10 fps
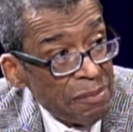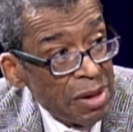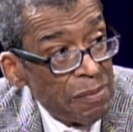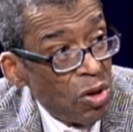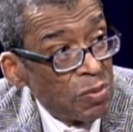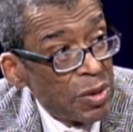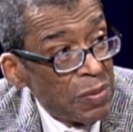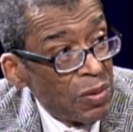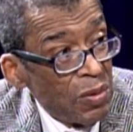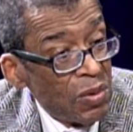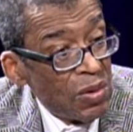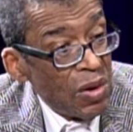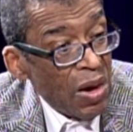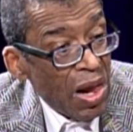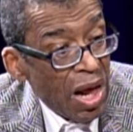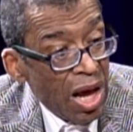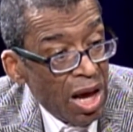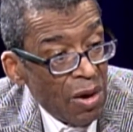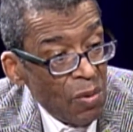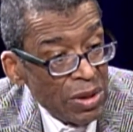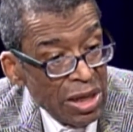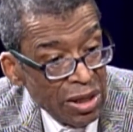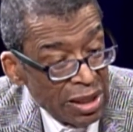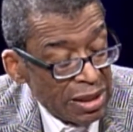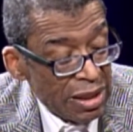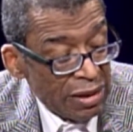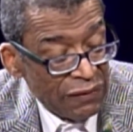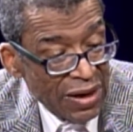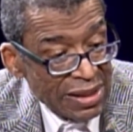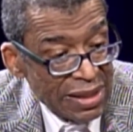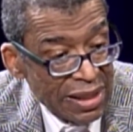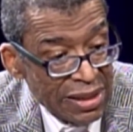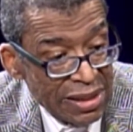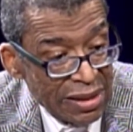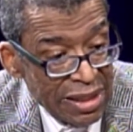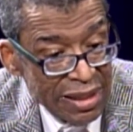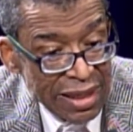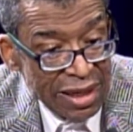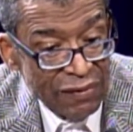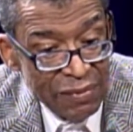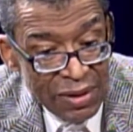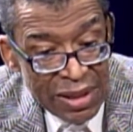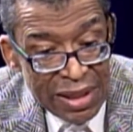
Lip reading: But most people, when they look at the vaccination, the thing they give them,